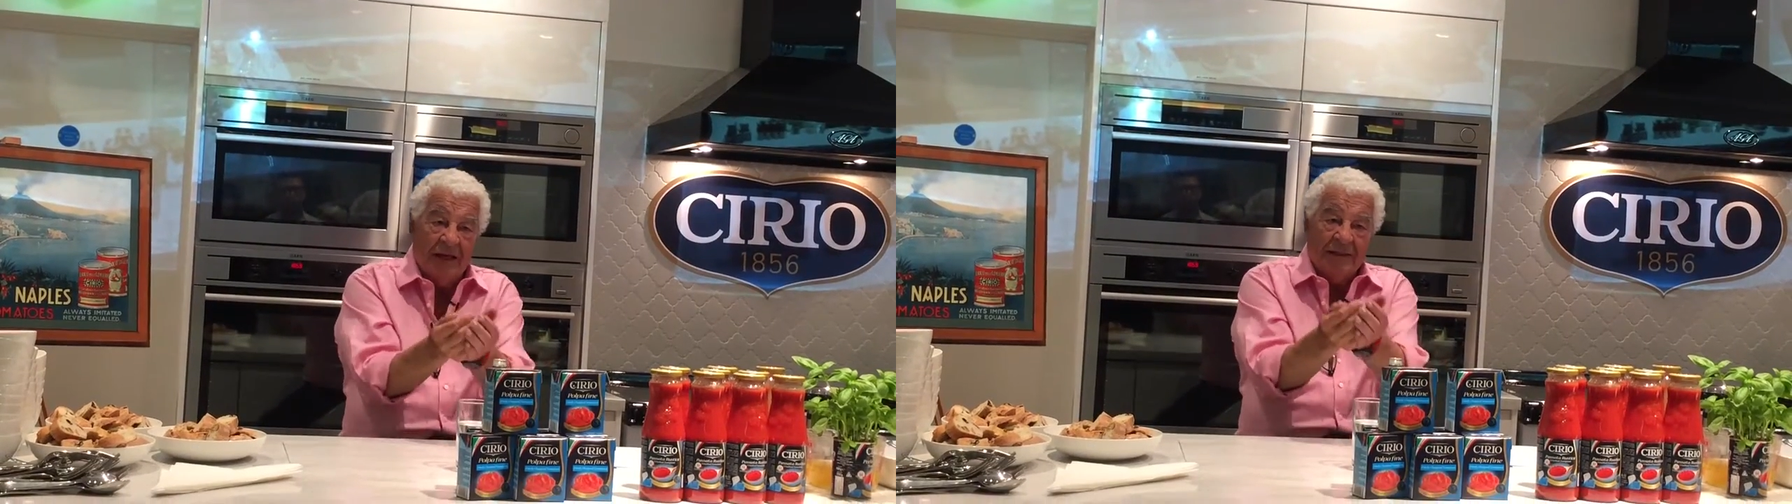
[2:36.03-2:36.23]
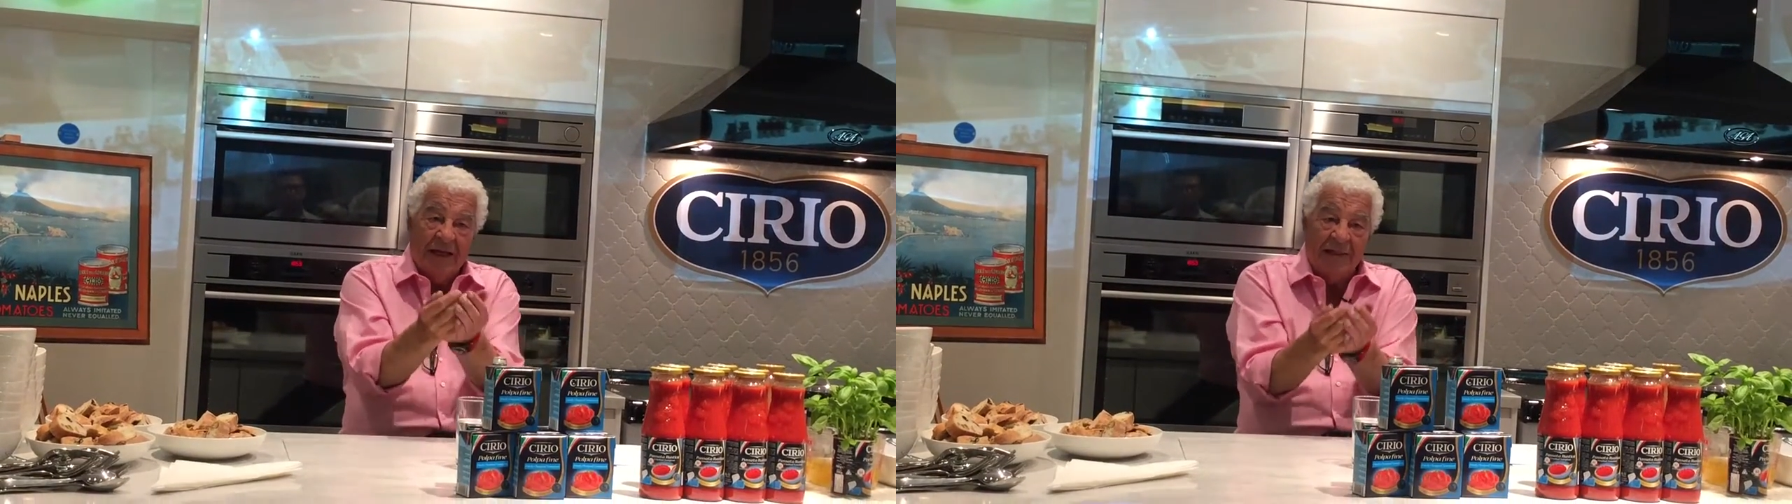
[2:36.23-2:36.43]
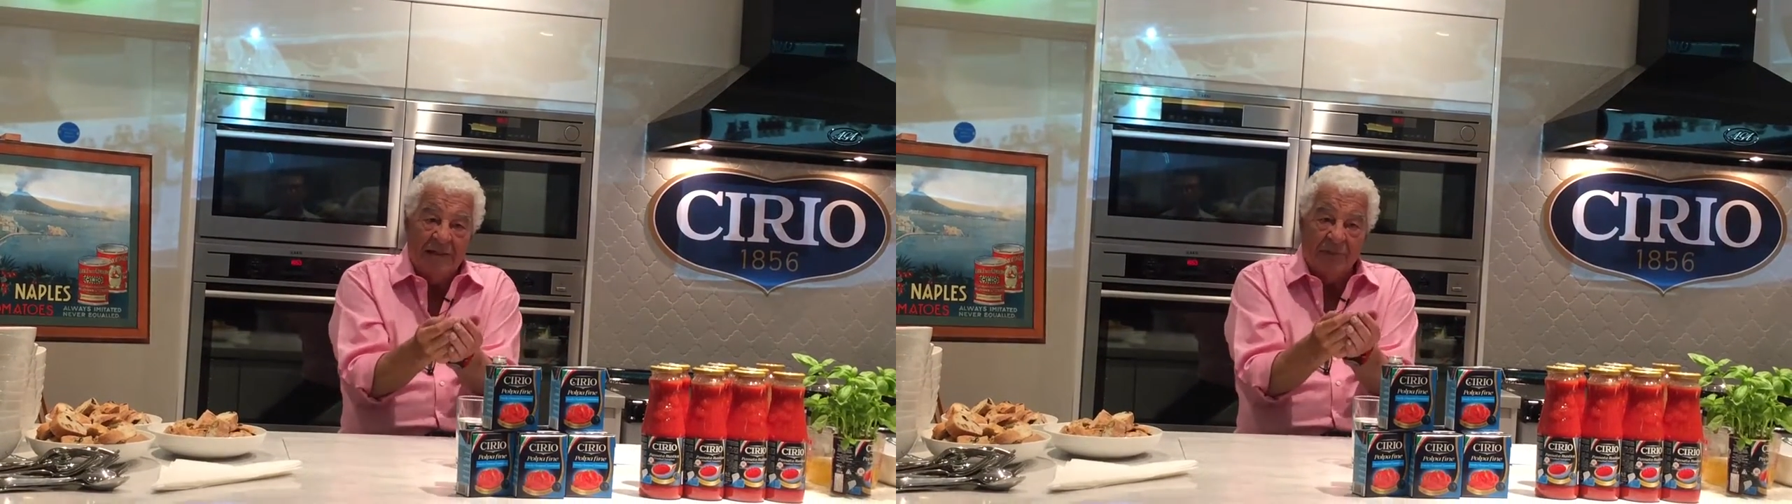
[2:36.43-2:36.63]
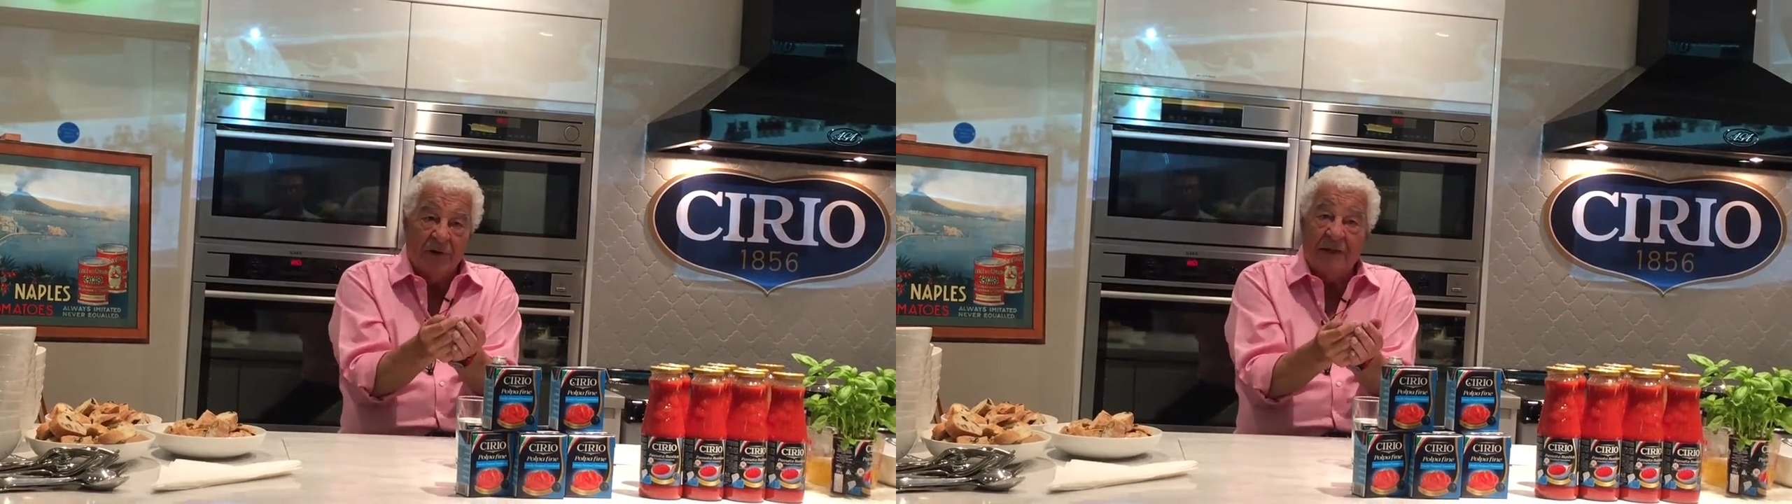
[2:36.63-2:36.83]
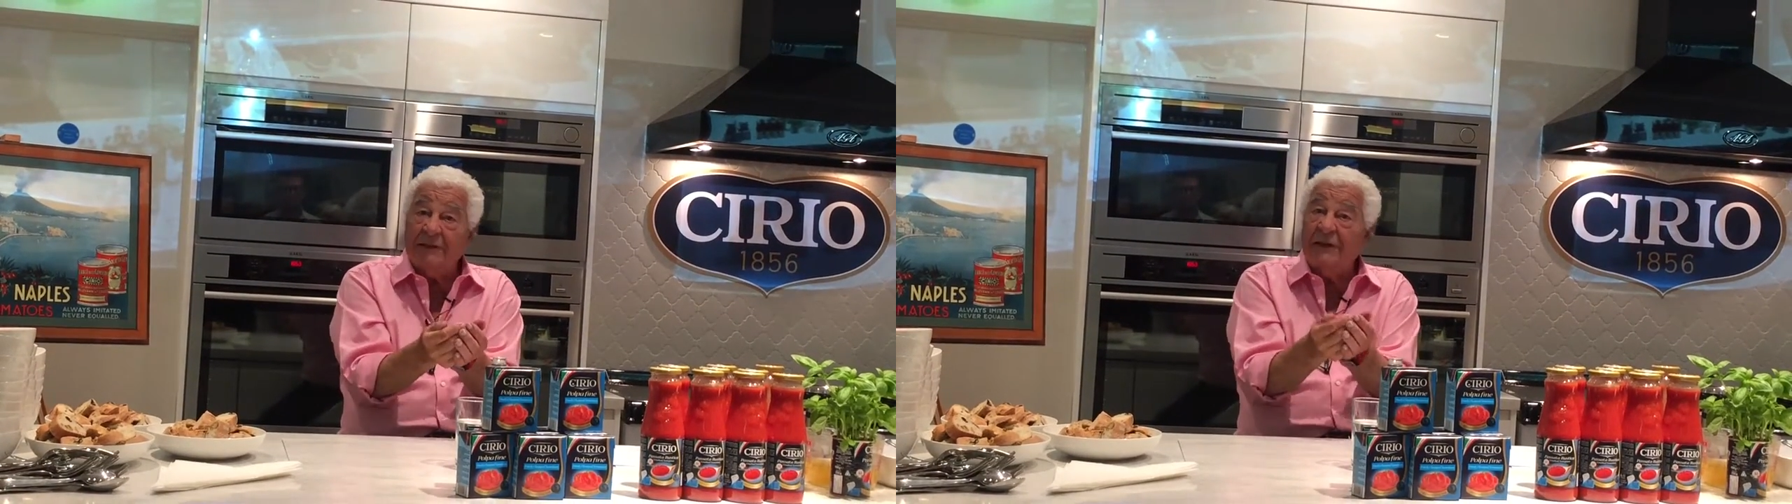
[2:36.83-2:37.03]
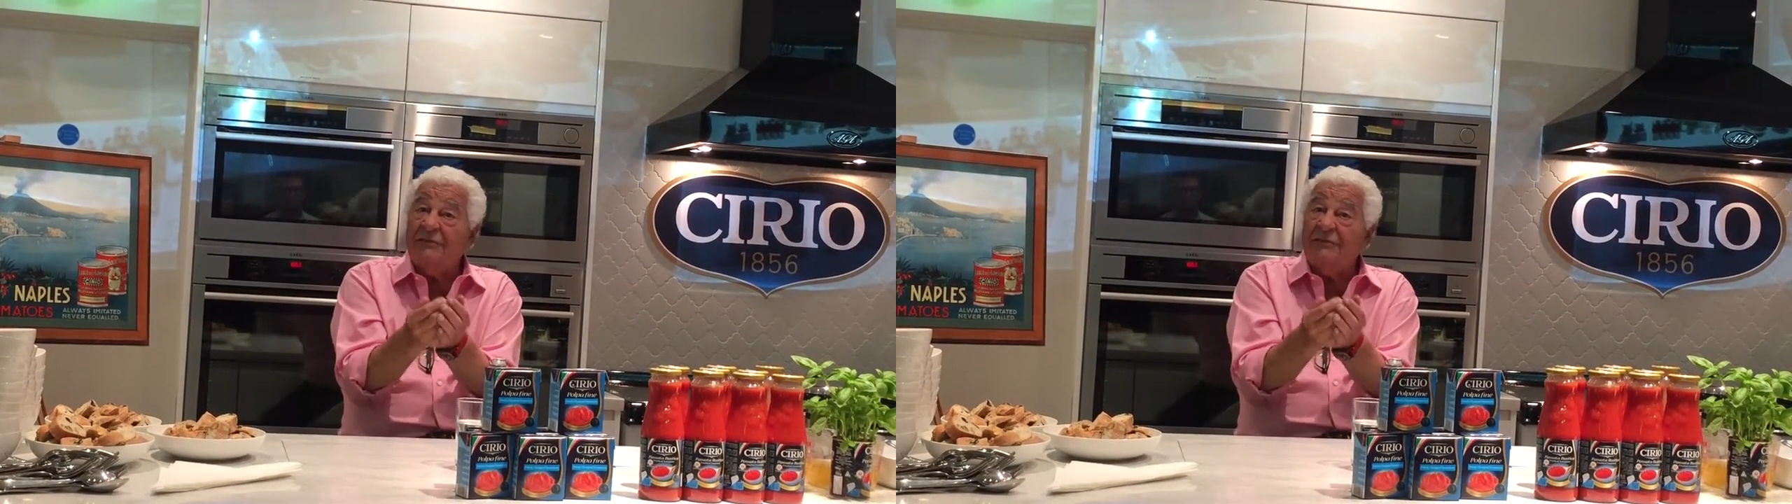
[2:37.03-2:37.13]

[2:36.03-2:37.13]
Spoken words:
I take the polenta,